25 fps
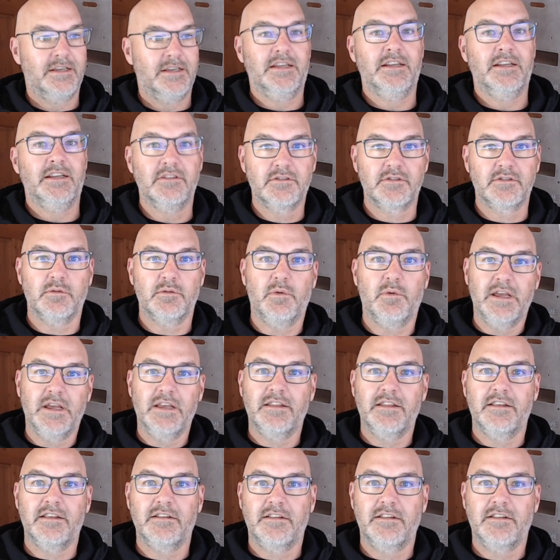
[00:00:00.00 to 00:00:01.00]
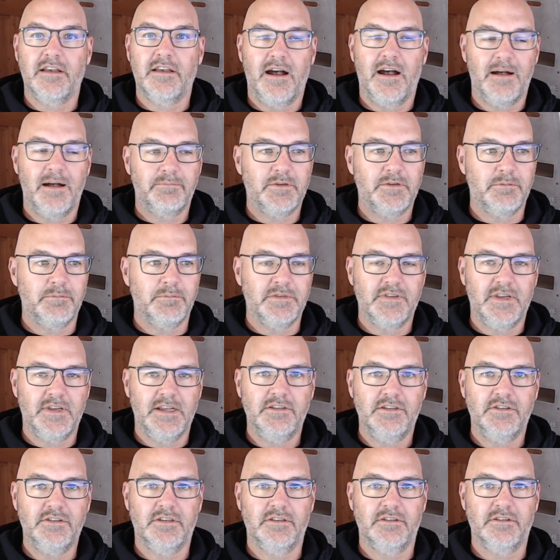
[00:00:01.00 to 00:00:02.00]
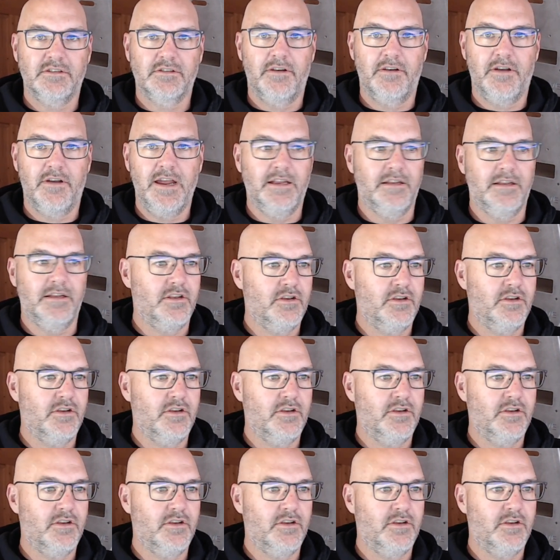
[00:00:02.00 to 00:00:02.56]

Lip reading: Here's a way that the optimization is great.